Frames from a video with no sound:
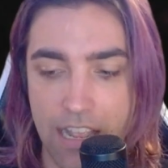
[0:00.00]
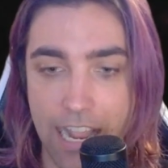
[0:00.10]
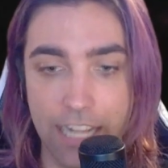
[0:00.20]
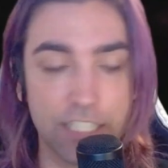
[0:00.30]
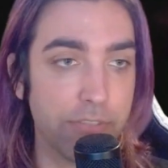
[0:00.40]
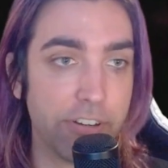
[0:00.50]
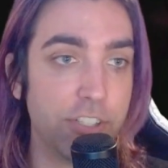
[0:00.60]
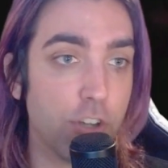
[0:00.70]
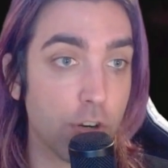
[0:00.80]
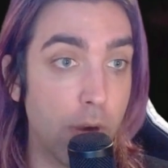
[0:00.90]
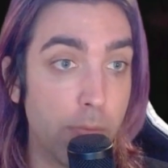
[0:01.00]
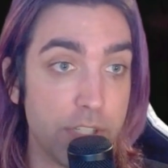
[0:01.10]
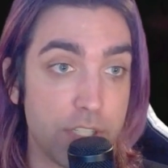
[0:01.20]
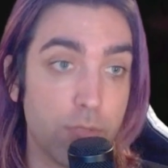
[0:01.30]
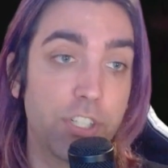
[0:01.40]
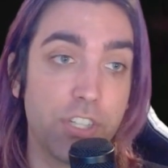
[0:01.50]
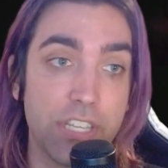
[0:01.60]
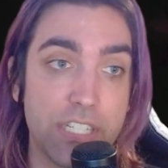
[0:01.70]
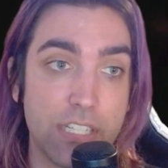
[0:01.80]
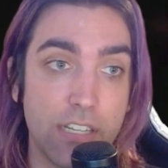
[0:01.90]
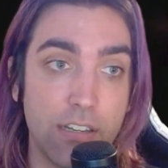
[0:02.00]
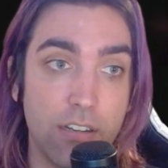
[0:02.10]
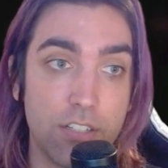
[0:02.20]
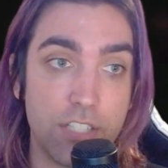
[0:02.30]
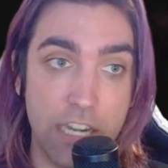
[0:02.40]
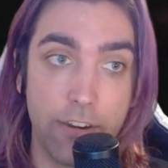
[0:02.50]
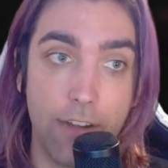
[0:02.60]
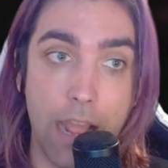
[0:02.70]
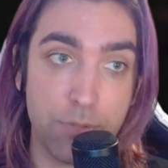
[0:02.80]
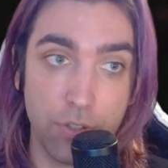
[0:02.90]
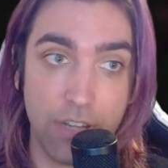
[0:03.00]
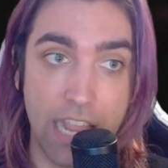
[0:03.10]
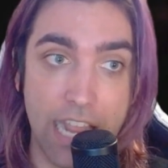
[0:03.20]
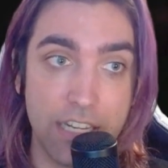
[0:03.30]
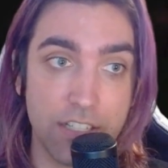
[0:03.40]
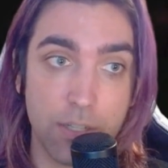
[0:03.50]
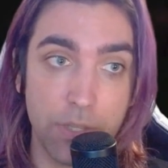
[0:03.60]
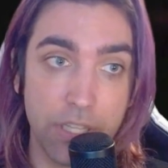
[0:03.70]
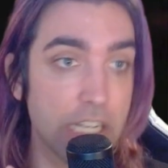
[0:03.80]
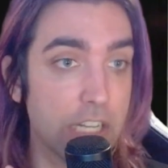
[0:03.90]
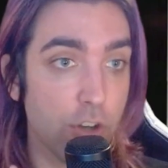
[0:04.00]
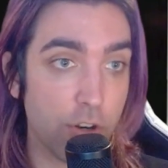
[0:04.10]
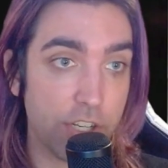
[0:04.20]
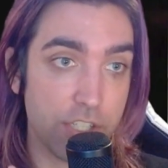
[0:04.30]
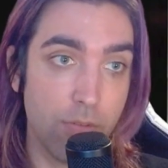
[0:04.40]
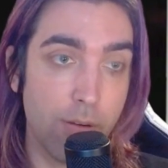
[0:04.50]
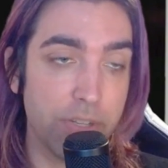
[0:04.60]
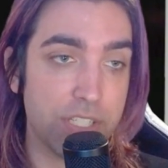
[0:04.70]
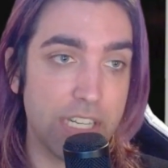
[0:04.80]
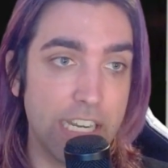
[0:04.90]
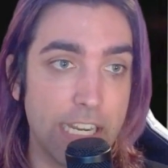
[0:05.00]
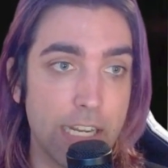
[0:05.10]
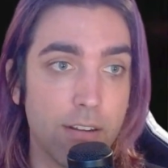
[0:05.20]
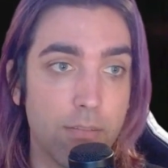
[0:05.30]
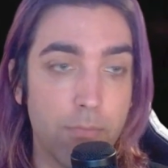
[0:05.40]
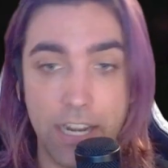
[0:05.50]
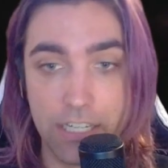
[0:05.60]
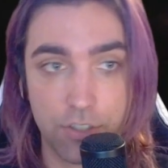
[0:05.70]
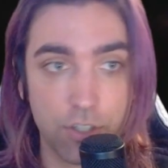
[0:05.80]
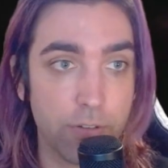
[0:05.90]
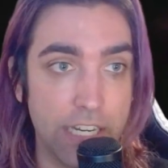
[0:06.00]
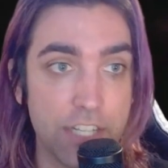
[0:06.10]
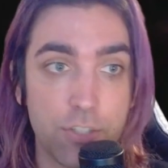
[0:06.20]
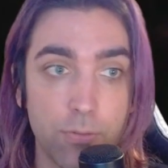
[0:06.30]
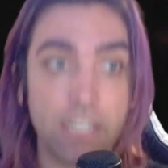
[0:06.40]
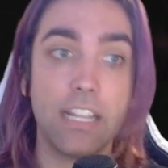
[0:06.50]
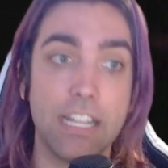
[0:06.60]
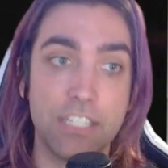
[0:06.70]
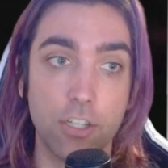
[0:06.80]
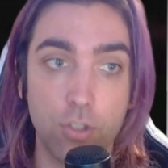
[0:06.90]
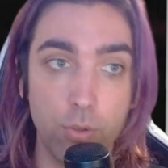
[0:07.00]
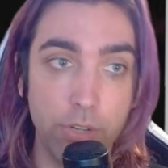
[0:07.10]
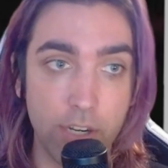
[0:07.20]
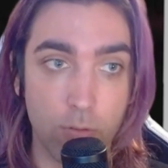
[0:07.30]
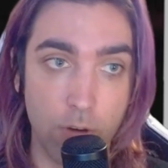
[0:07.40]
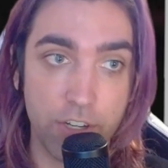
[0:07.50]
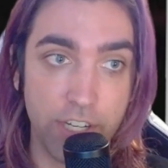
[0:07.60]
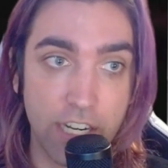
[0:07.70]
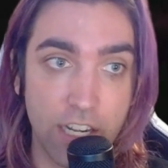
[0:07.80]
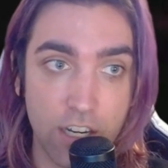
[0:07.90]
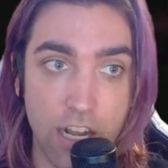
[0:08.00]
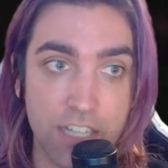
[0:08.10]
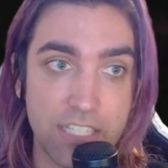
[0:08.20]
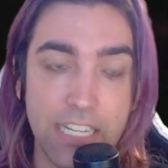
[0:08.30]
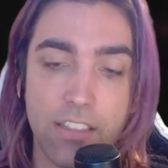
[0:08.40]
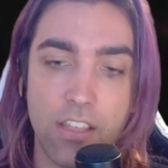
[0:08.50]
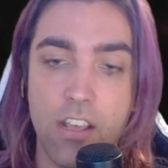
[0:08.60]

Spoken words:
and some very dark moments, which this scenario absolutely had some of the darkest moments in my Delta Green history, and that's including running God's Teeth,